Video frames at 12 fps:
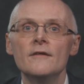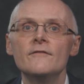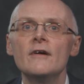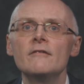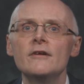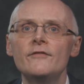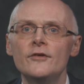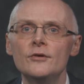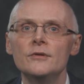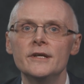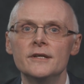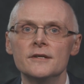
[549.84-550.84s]
Very few
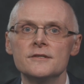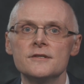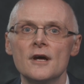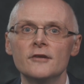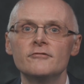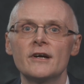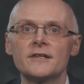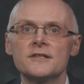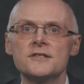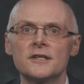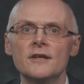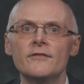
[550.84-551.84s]
leaders attract a
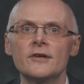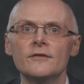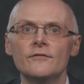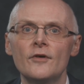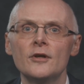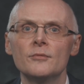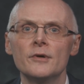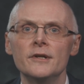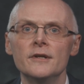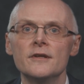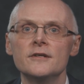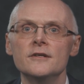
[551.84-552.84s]
significant
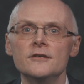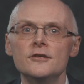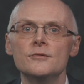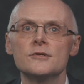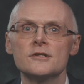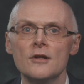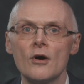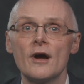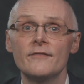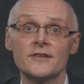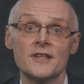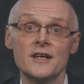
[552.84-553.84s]
following that endures long
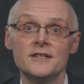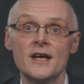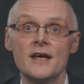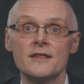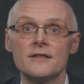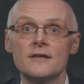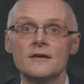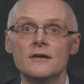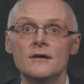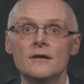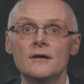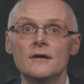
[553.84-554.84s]
after their death.
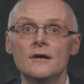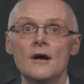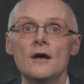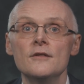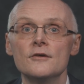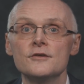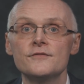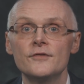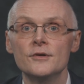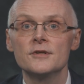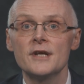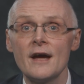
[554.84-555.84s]
Those
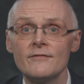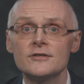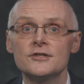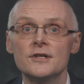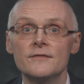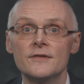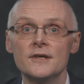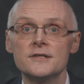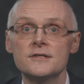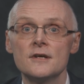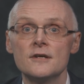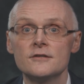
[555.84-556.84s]
few that have achieved
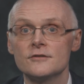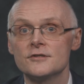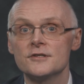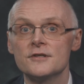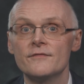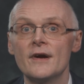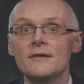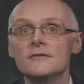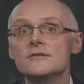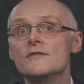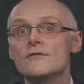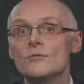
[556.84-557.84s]
this, such as the
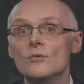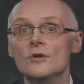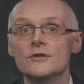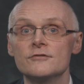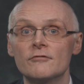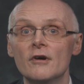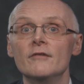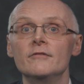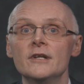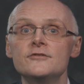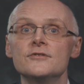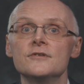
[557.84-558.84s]
founders of the world's great
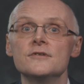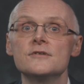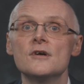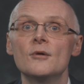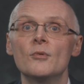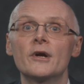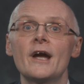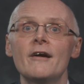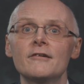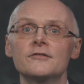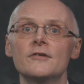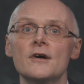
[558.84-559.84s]
religions, were
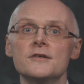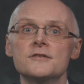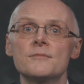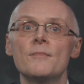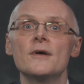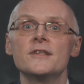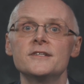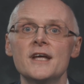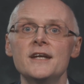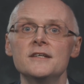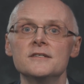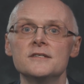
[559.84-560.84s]
characterized by the
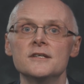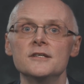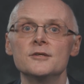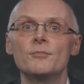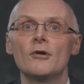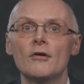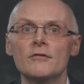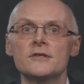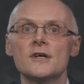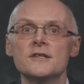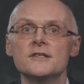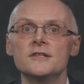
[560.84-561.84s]
tendency to
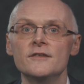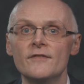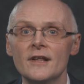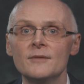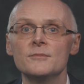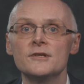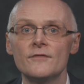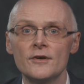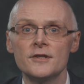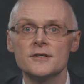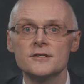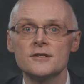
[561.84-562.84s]
prioritize the development of
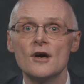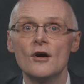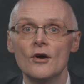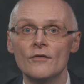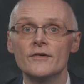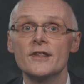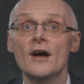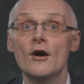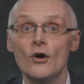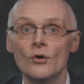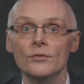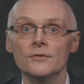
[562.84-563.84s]
others over their
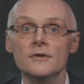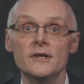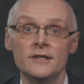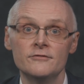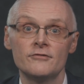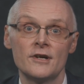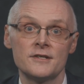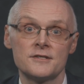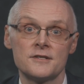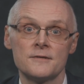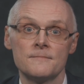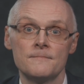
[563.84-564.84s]
own interests.